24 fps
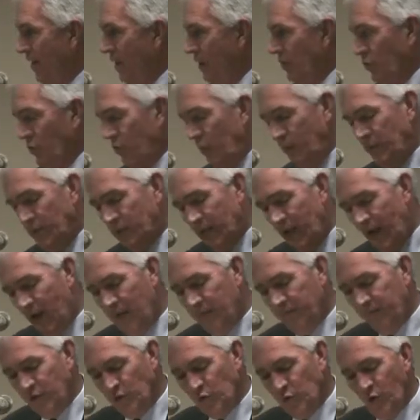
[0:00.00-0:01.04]
So I was
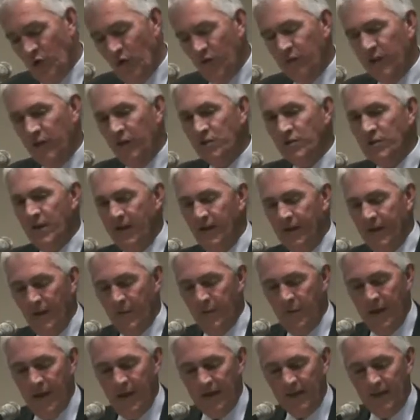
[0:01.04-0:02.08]
gone for 12 years. I
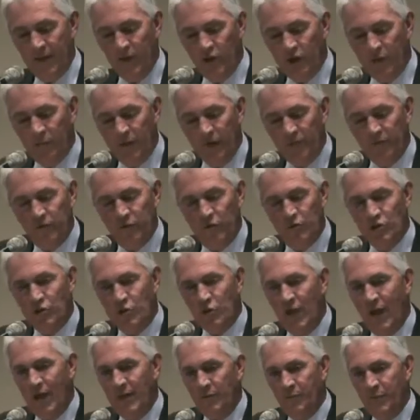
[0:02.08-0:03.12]
come back. I go to my first
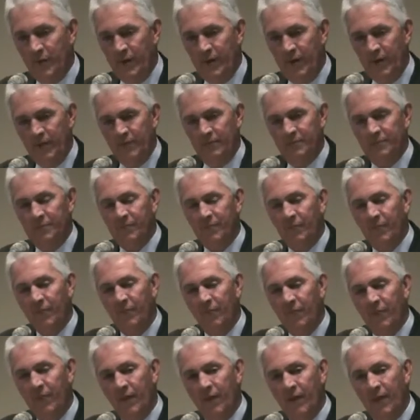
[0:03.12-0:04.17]
track meeting,
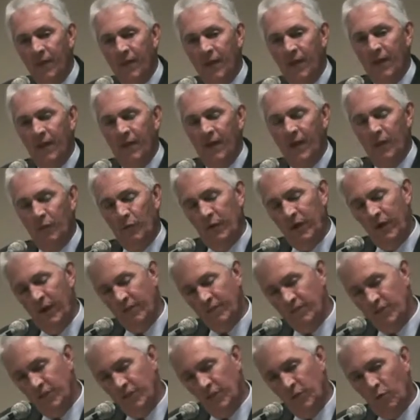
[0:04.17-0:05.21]
and we
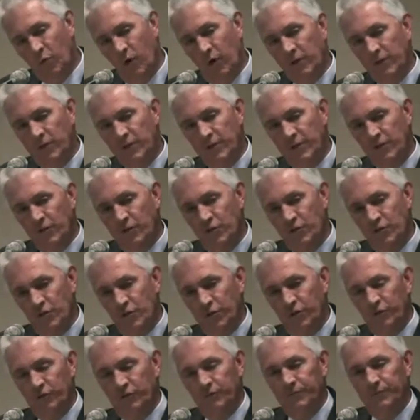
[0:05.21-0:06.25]
have Tier 1 and Tier
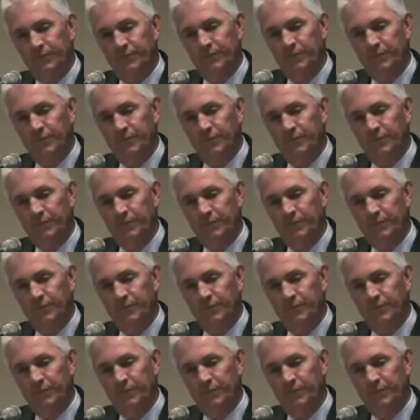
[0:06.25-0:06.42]
2.